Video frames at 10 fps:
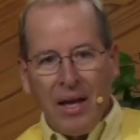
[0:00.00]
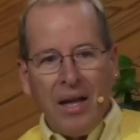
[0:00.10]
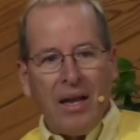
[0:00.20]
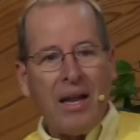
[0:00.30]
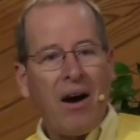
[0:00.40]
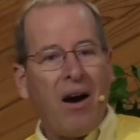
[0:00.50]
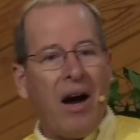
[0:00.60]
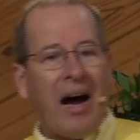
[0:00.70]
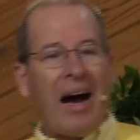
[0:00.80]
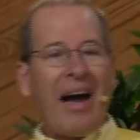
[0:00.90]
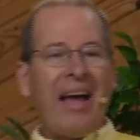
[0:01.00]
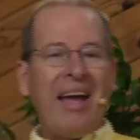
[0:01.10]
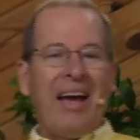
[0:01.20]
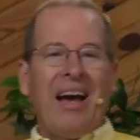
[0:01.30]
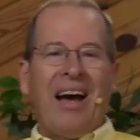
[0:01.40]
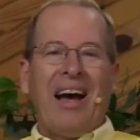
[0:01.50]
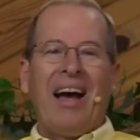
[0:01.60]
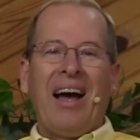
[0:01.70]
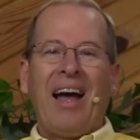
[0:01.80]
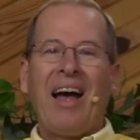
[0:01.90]
Now, I
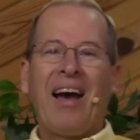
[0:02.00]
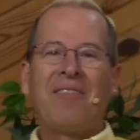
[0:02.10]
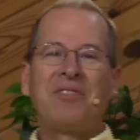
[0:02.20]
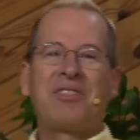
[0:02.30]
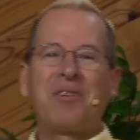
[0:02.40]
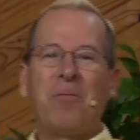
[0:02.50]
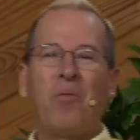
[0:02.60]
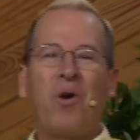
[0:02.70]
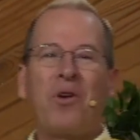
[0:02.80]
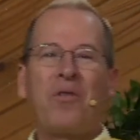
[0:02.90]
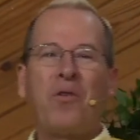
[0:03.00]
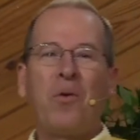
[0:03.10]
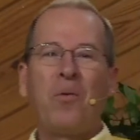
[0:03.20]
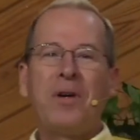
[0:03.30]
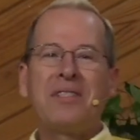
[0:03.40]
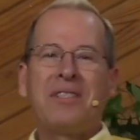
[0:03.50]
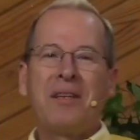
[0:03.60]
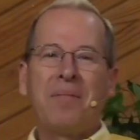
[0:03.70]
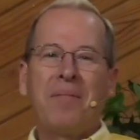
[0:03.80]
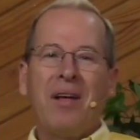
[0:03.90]
have some wonderful
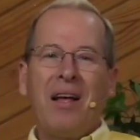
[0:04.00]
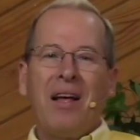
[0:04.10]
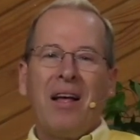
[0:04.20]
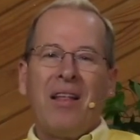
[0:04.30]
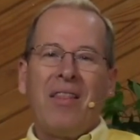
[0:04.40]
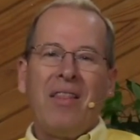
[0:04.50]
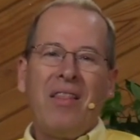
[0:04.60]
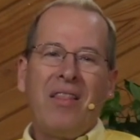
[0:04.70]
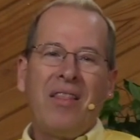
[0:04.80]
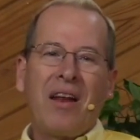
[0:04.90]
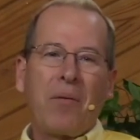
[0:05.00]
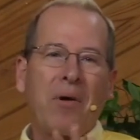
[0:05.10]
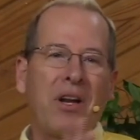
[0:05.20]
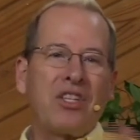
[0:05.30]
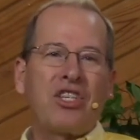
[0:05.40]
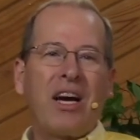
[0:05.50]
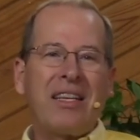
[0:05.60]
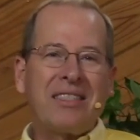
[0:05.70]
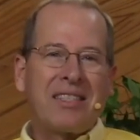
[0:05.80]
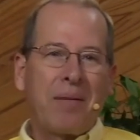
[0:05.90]
wisdom that I want to
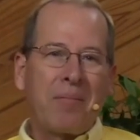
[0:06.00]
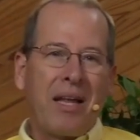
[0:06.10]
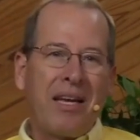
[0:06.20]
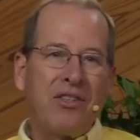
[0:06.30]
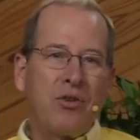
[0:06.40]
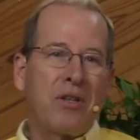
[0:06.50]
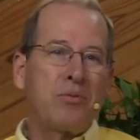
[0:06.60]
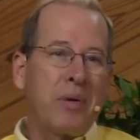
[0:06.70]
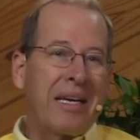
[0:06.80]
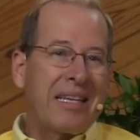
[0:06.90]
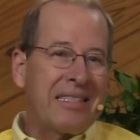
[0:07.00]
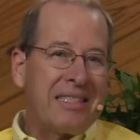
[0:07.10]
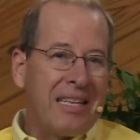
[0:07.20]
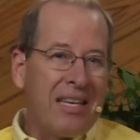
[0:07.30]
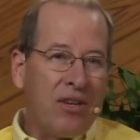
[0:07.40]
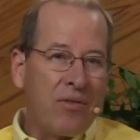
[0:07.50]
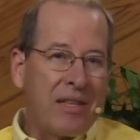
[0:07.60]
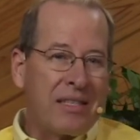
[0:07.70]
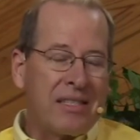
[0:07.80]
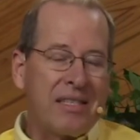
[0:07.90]
shine some light to as we continue
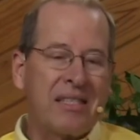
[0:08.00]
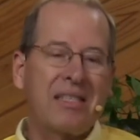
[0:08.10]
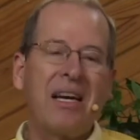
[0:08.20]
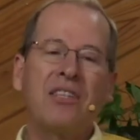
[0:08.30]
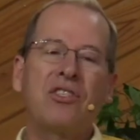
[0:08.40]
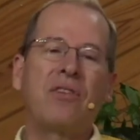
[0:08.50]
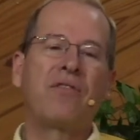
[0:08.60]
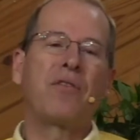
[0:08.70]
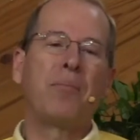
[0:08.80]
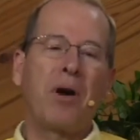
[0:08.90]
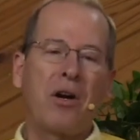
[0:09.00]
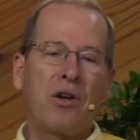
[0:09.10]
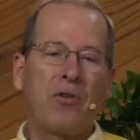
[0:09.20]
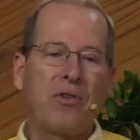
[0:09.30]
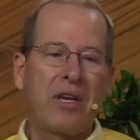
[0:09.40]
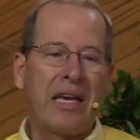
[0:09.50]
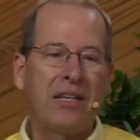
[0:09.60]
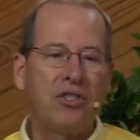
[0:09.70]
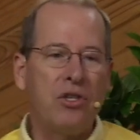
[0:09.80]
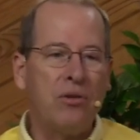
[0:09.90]
this discussion from Martin Luther King
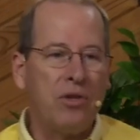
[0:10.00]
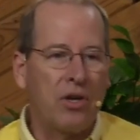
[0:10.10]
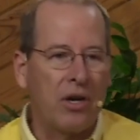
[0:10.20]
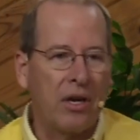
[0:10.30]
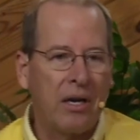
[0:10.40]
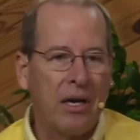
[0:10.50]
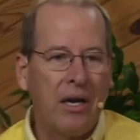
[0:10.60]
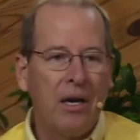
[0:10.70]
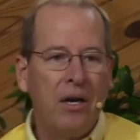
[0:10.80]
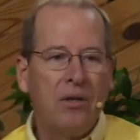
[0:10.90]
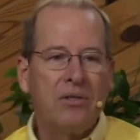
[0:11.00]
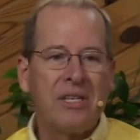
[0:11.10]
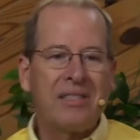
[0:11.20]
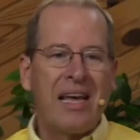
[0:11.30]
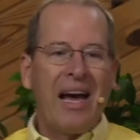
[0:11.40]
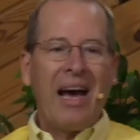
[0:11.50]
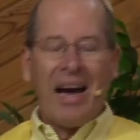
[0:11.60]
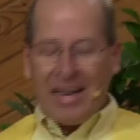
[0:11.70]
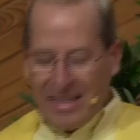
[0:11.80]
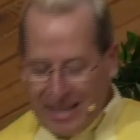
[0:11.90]
Jr., who says,
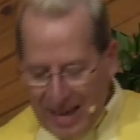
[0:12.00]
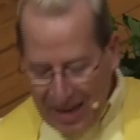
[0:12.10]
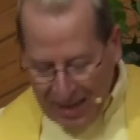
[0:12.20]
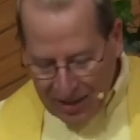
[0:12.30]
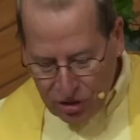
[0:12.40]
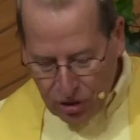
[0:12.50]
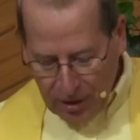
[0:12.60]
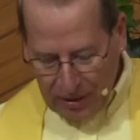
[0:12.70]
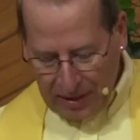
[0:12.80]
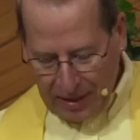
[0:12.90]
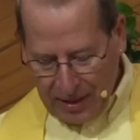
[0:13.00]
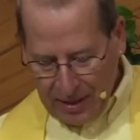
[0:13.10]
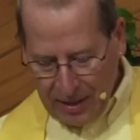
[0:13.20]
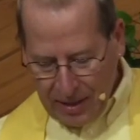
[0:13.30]
occasionally